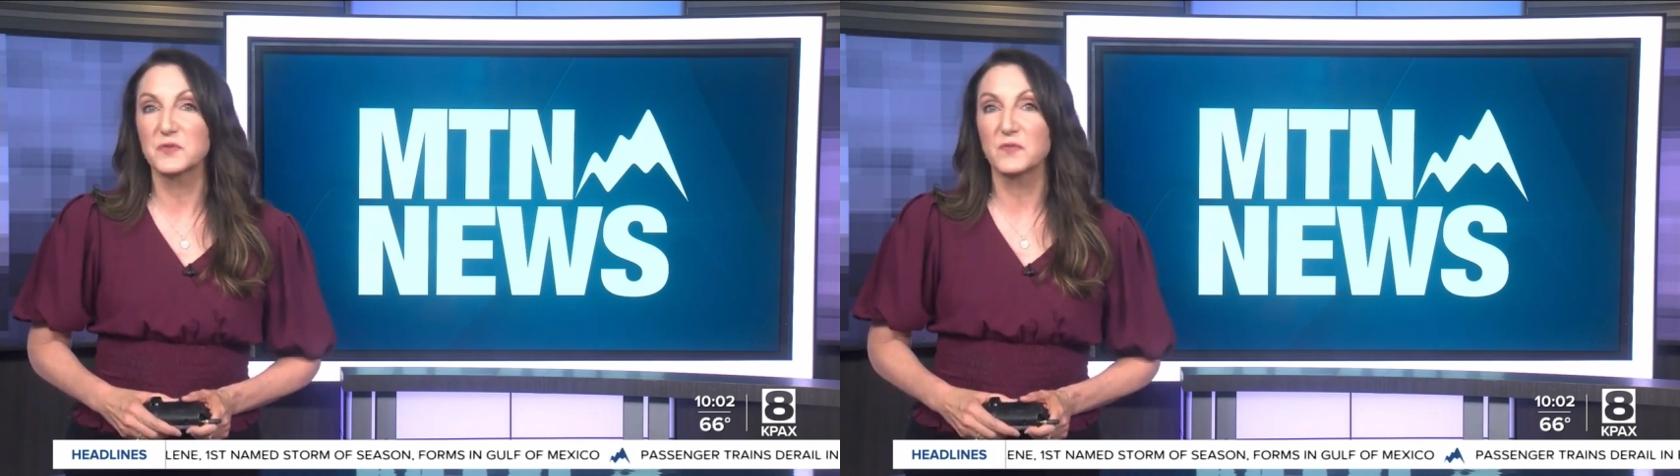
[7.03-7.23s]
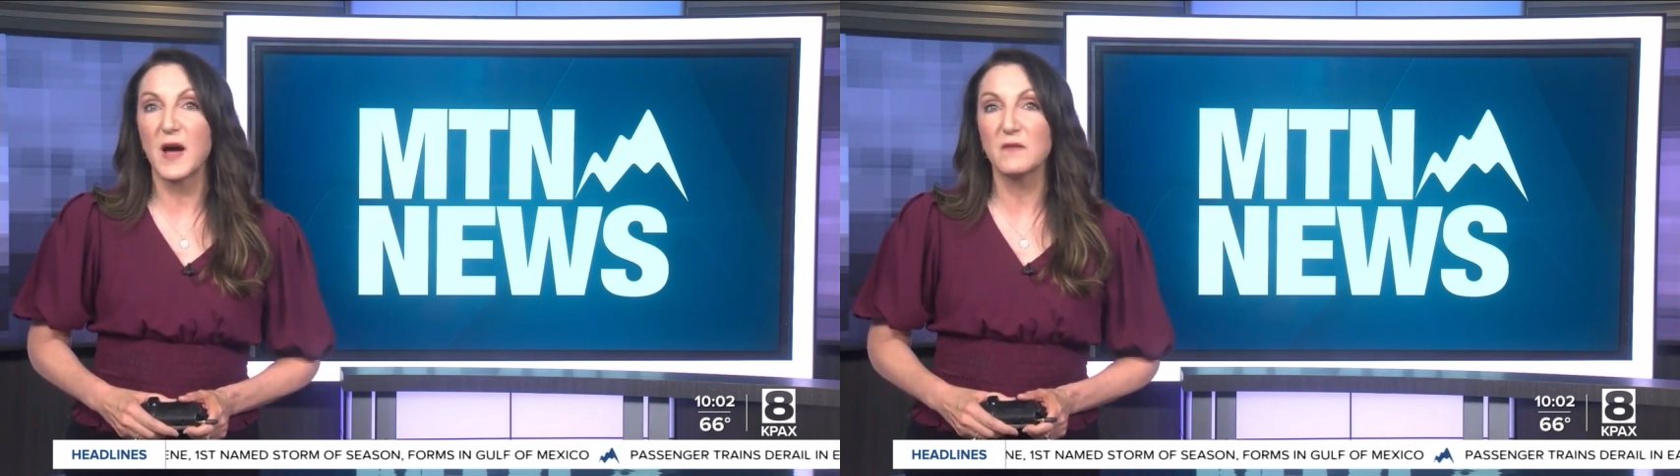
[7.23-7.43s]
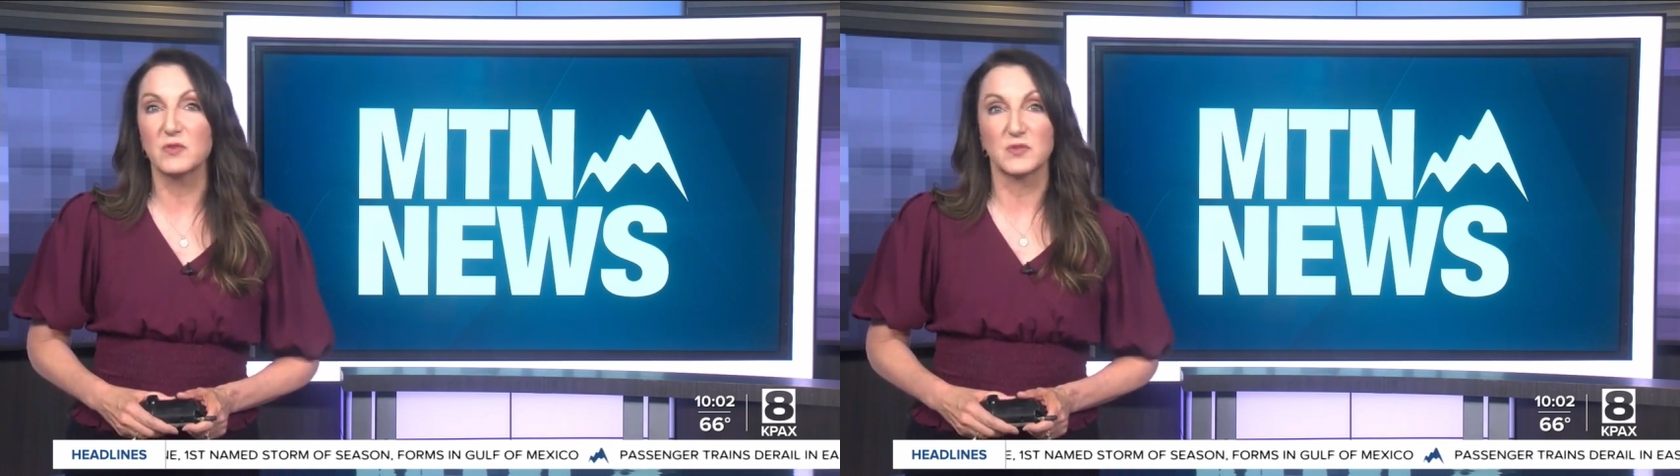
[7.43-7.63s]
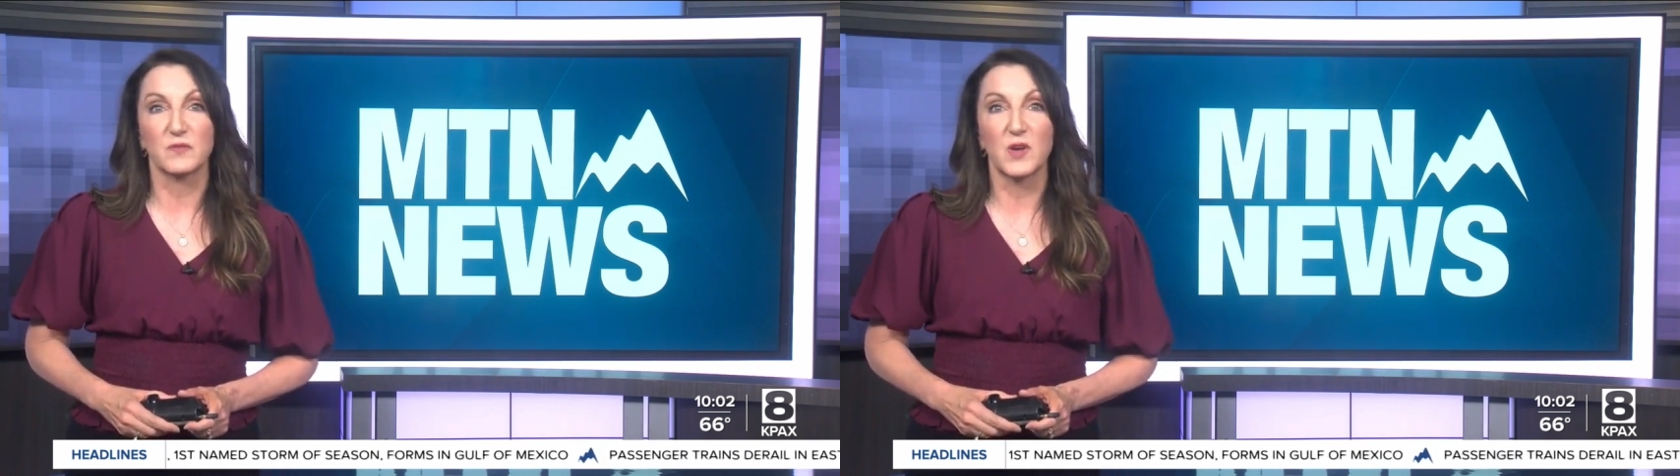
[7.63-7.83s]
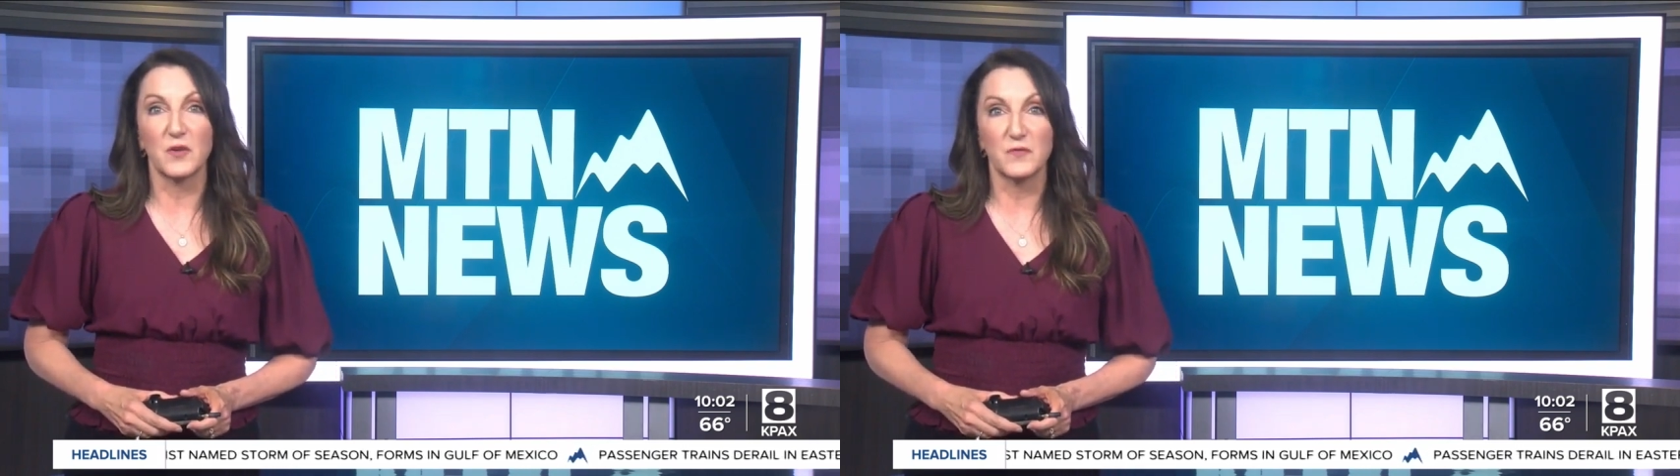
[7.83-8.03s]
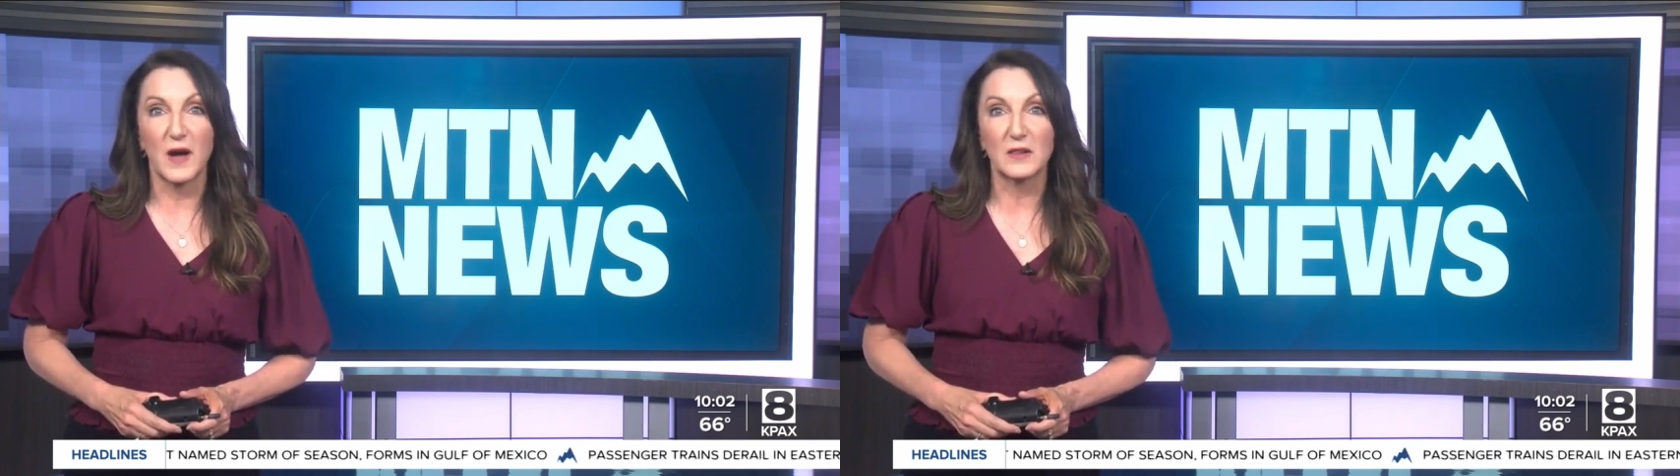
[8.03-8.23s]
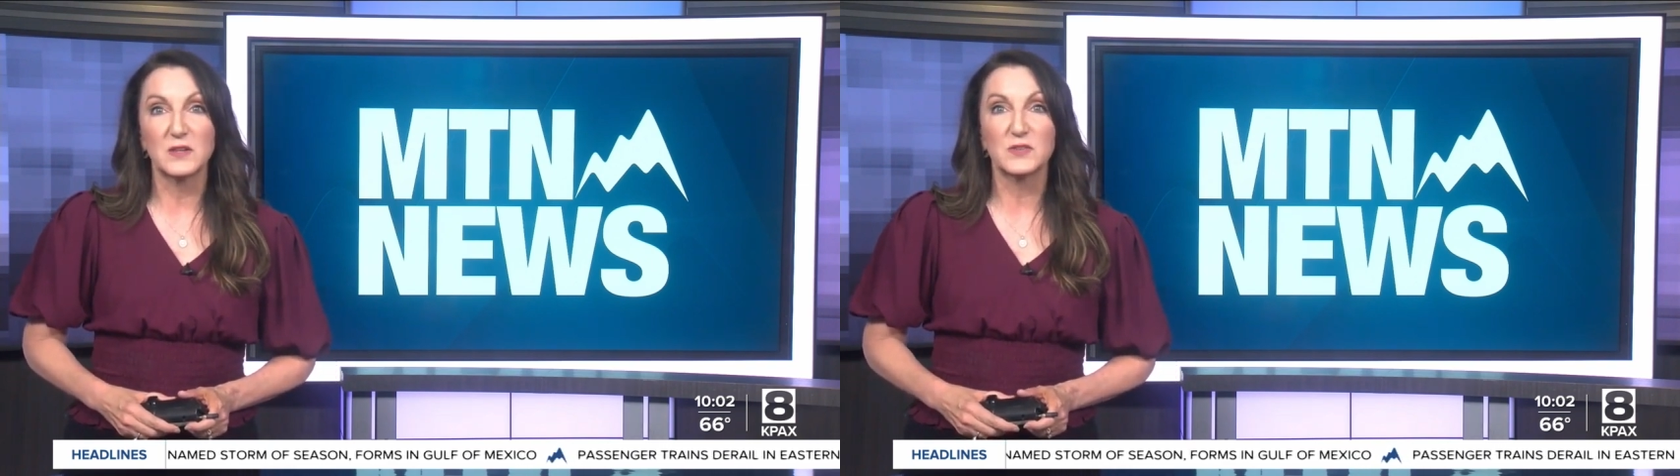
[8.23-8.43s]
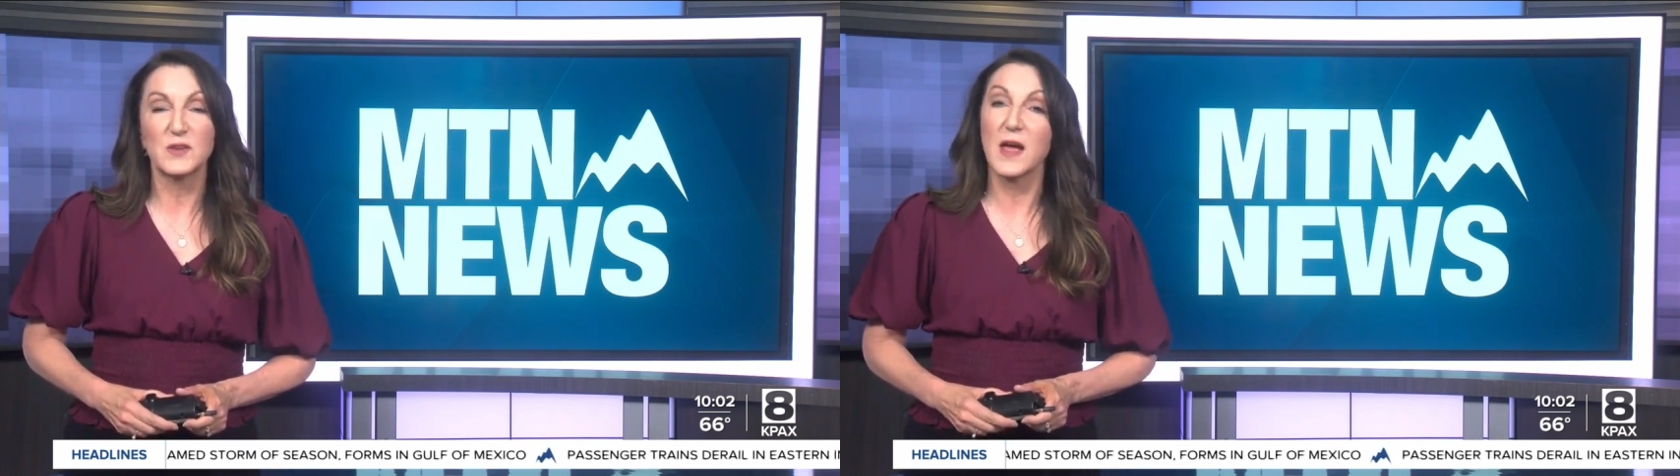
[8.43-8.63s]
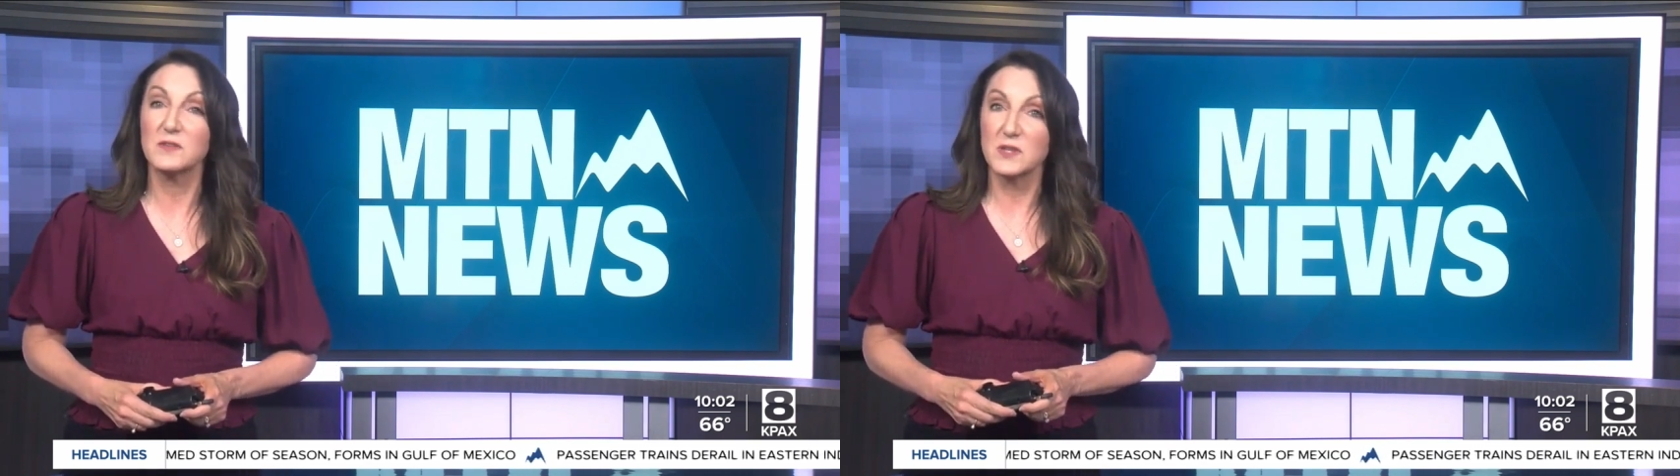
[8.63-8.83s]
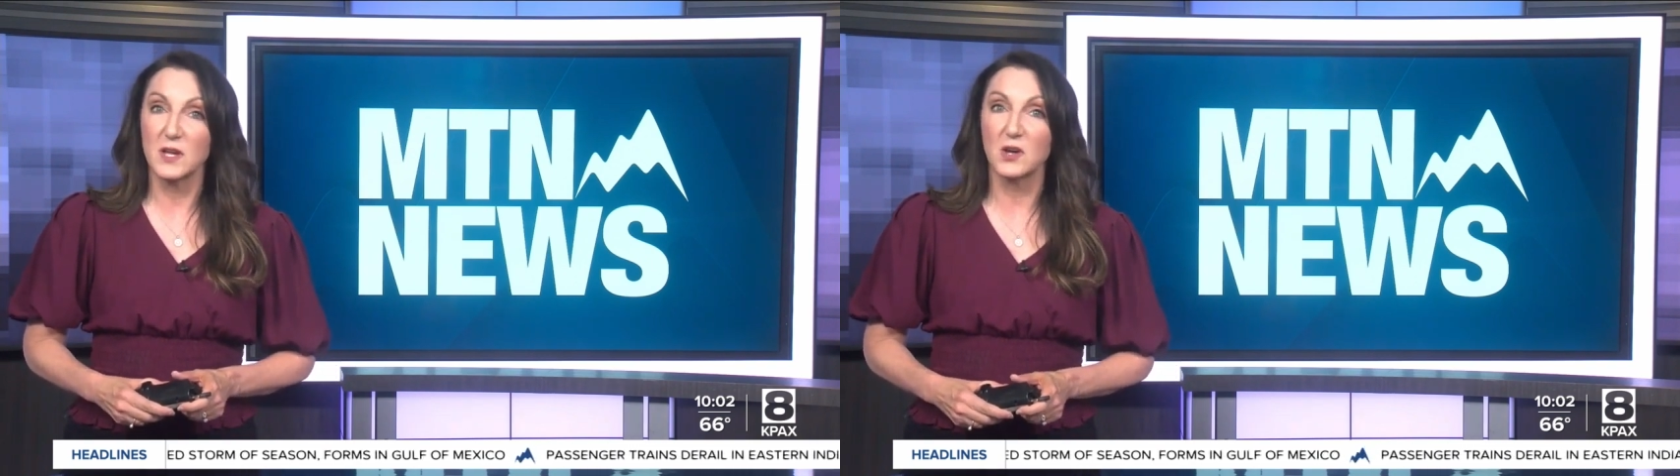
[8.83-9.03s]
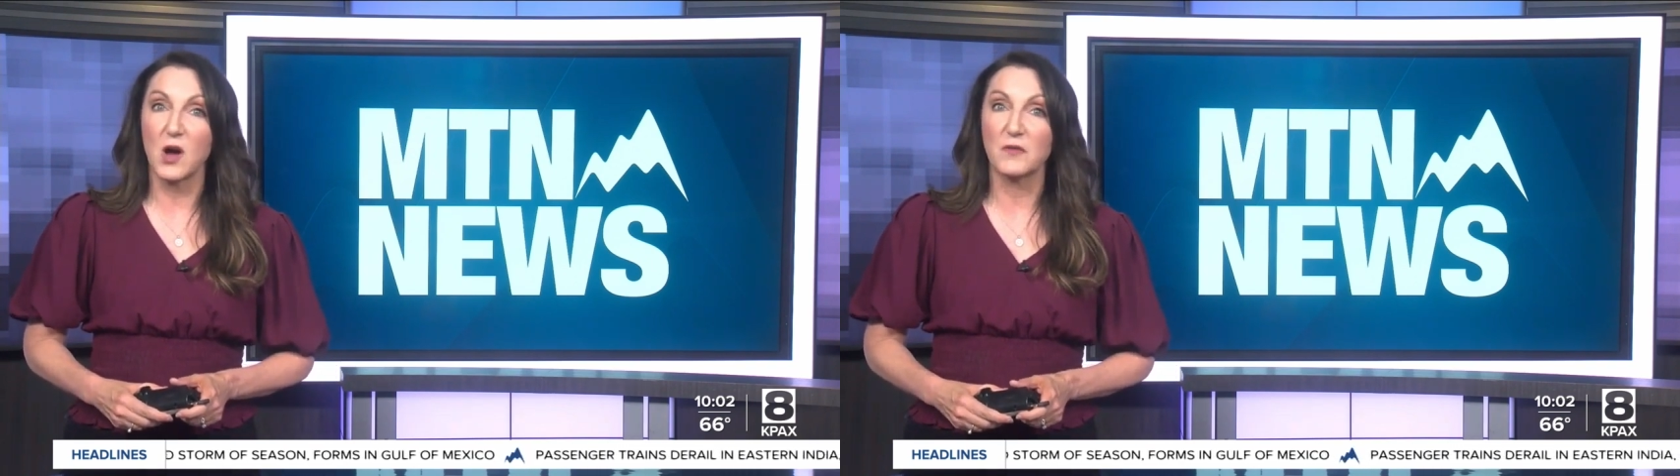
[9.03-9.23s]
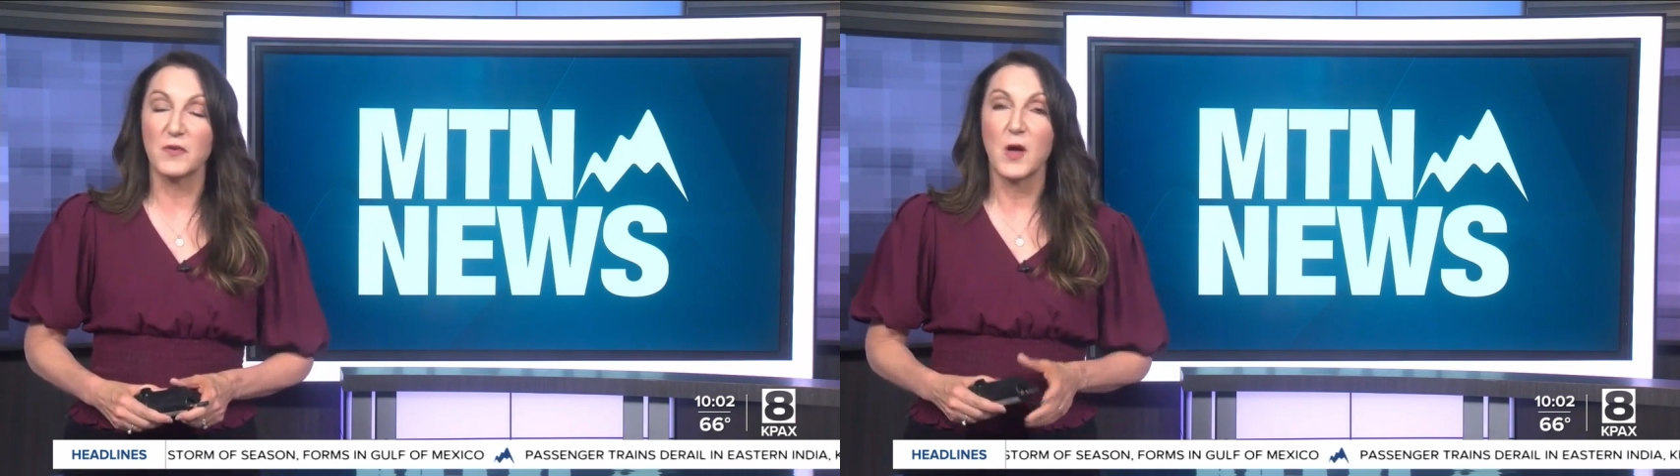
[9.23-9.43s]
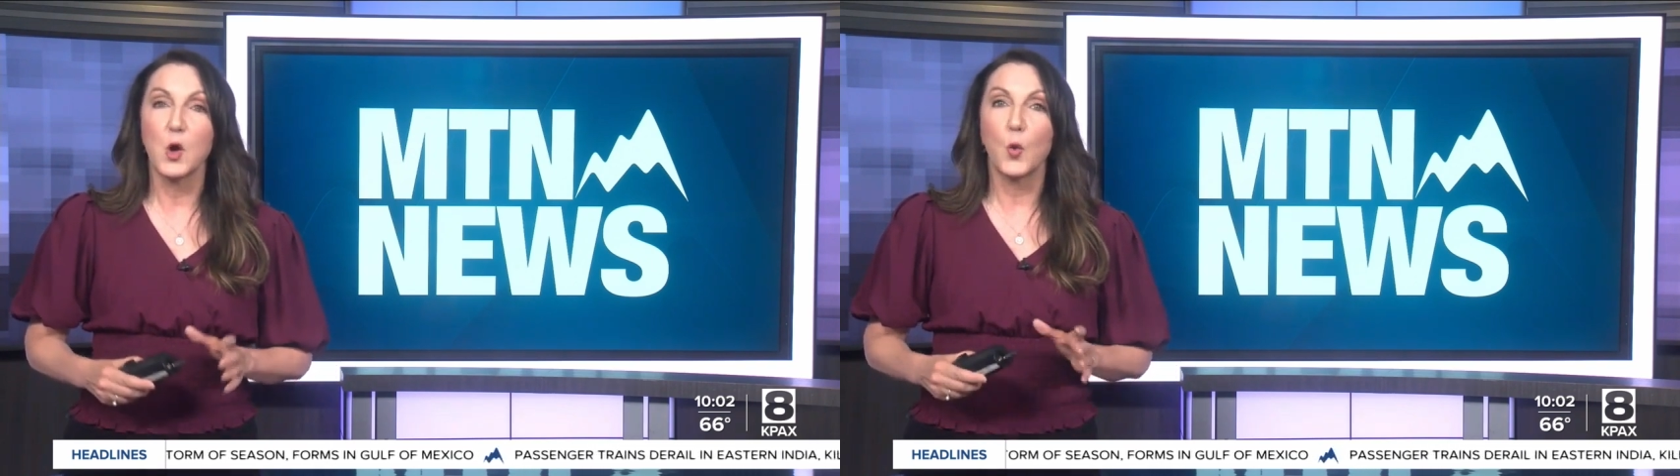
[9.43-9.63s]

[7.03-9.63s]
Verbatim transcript: survivors of gun violence and to kick off